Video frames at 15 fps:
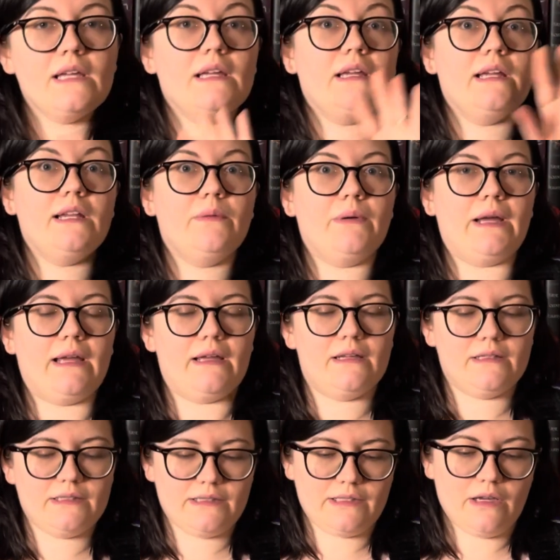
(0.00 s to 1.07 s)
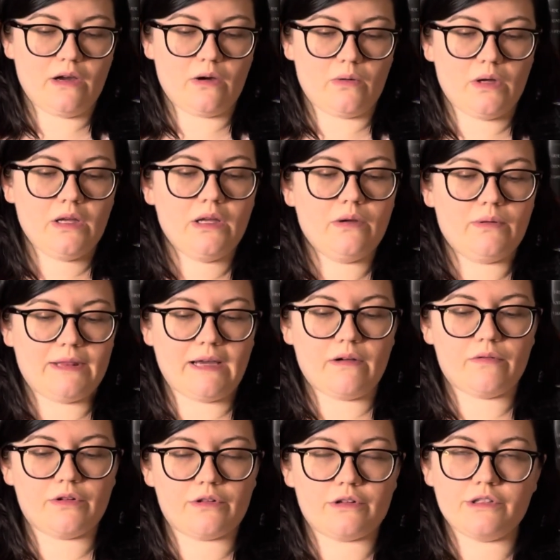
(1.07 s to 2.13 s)
Anyway, so
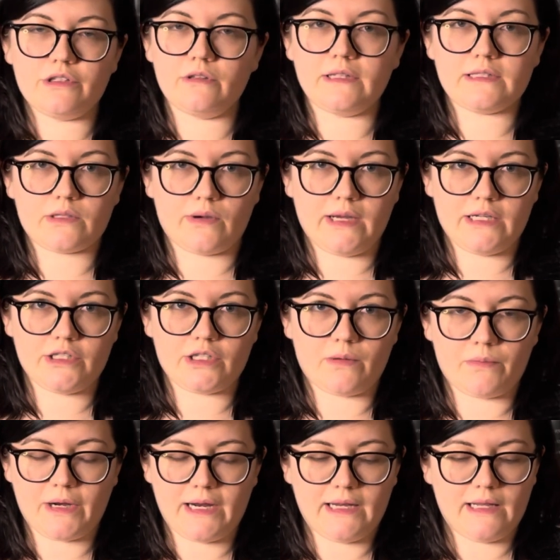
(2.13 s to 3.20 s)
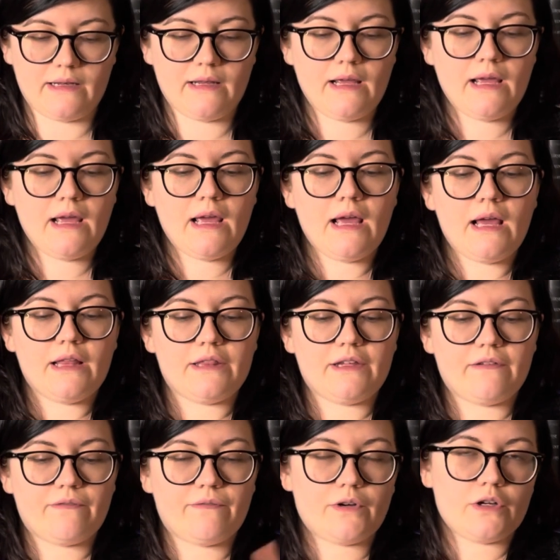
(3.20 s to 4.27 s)
without further ado, let's go ahead and jump right in.
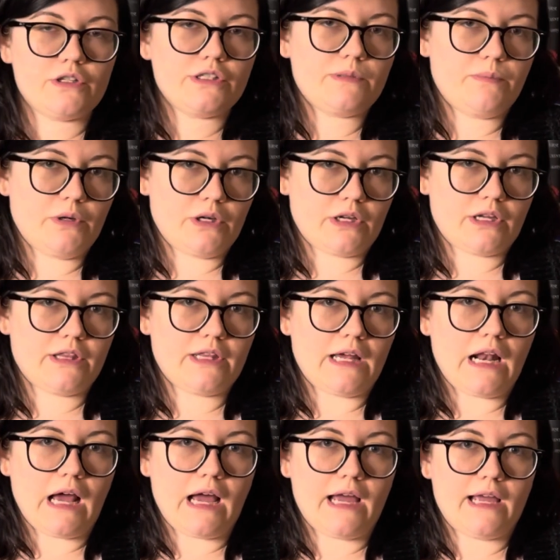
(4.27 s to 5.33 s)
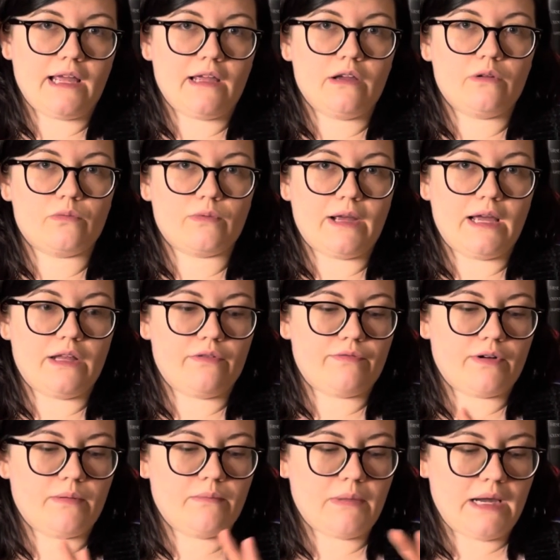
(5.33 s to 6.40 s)
The first book that I read
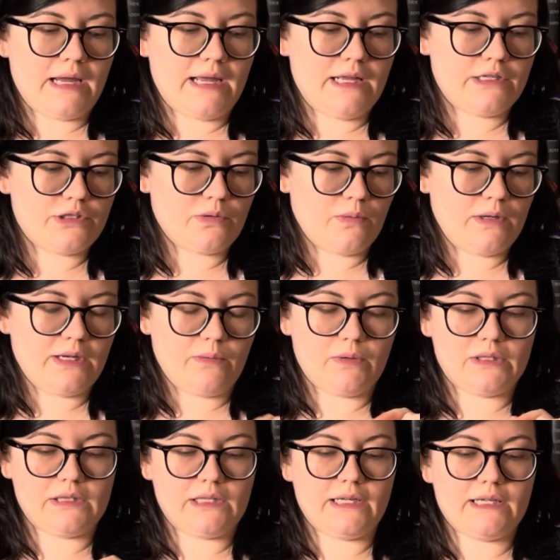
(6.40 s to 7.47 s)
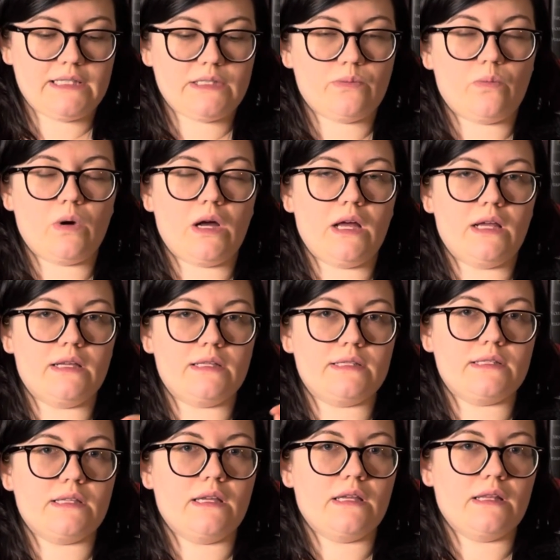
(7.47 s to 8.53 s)
from my 21 list
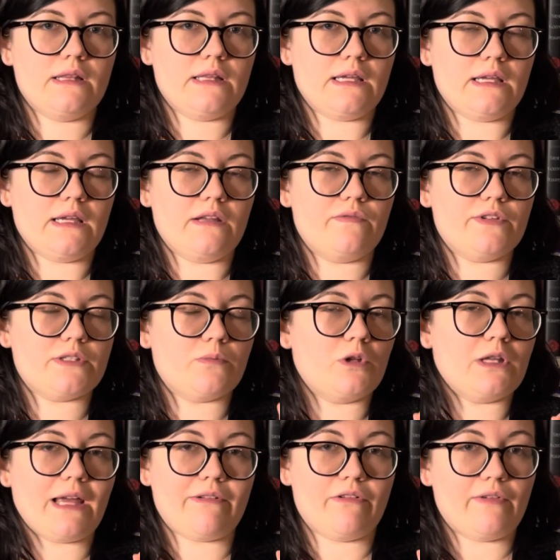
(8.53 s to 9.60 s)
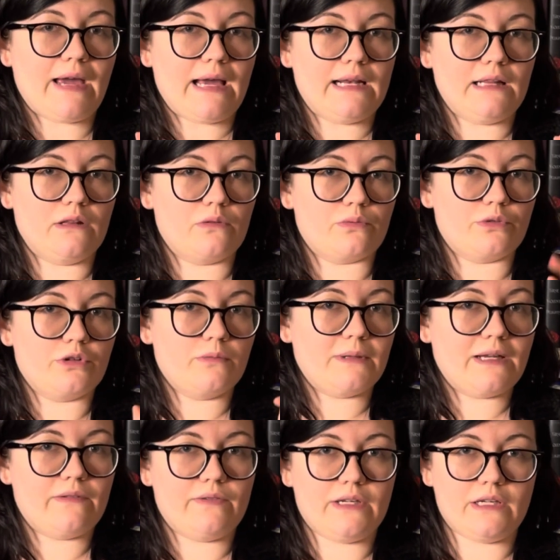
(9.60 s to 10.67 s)
was The Invisible Life of Addie LaRue
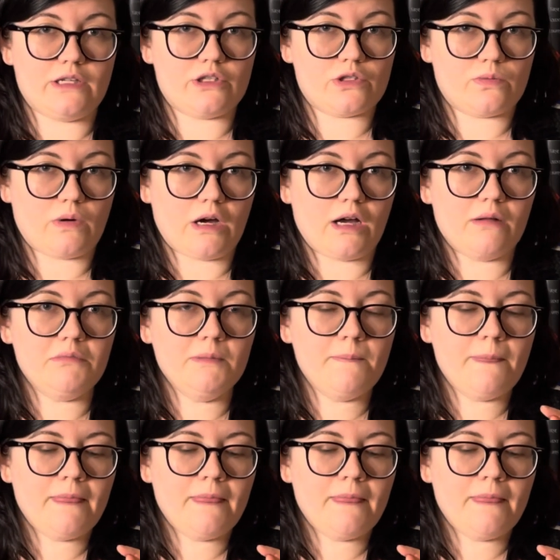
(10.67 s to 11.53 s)
by V.E. Schwab.